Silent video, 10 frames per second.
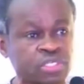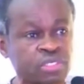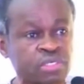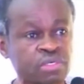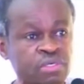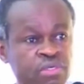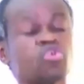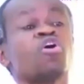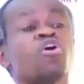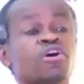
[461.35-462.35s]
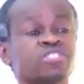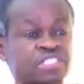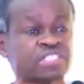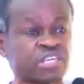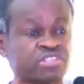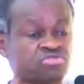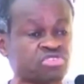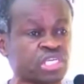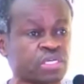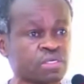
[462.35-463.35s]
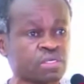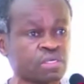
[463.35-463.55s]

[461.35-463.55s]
Why can't we produce our own?